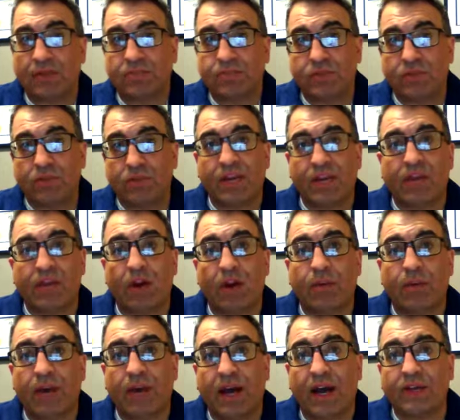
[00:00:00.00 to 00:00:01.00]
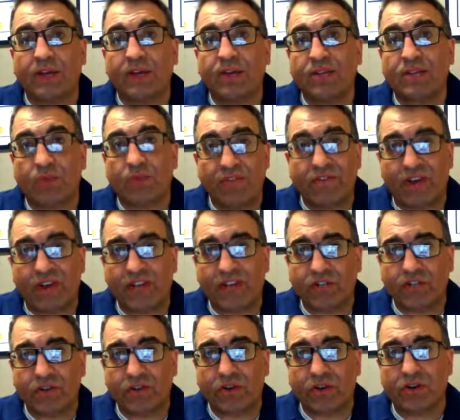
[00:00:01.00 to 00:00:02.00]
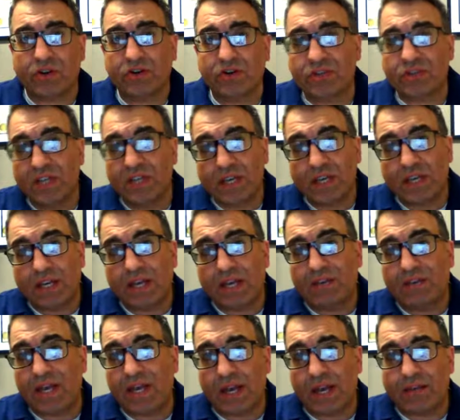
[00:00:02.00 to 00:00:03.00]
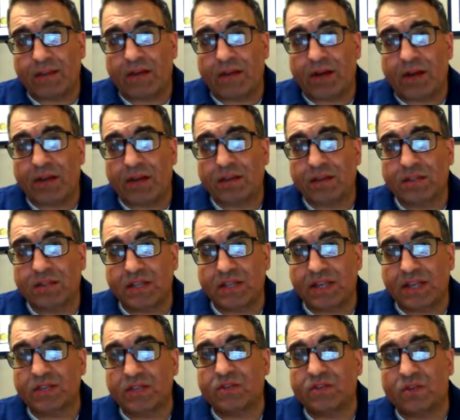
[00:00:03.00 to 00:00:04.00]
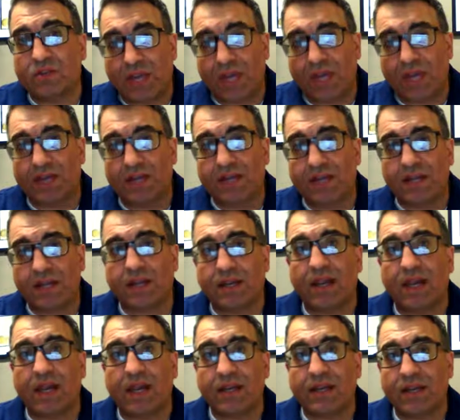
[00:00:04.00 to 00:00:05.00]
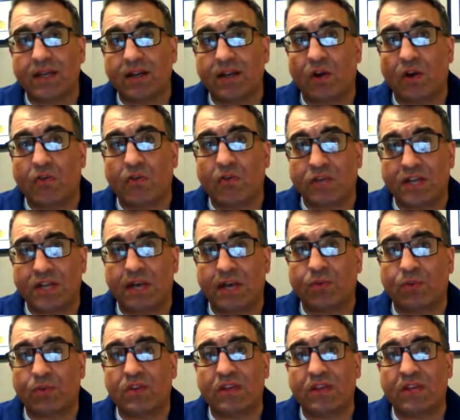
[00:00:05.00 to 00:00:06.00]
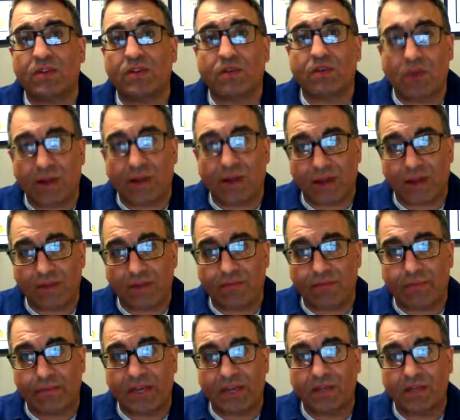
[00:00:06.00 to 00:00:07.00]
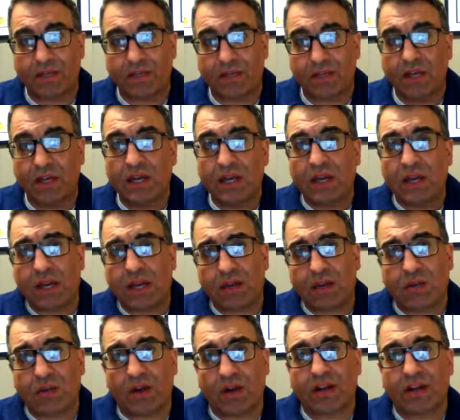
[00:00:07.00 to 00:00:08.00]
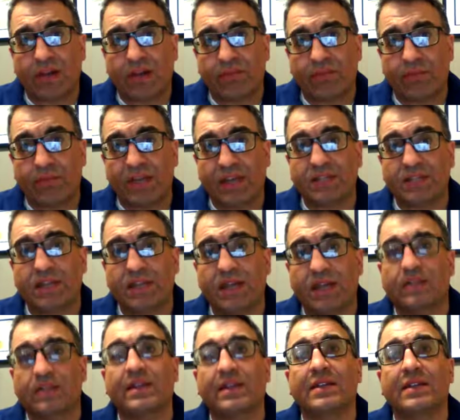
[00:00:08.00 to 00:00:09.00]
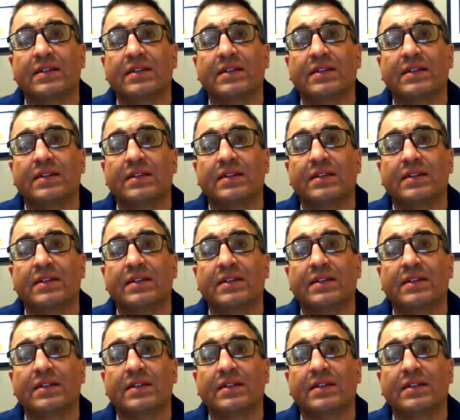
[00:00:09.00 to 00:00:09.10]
too many carbohydrates, refined sugars, even antibiotics lead to Candida. Candida over time will lead to chronic inflammation, and chronic inflammation can lead to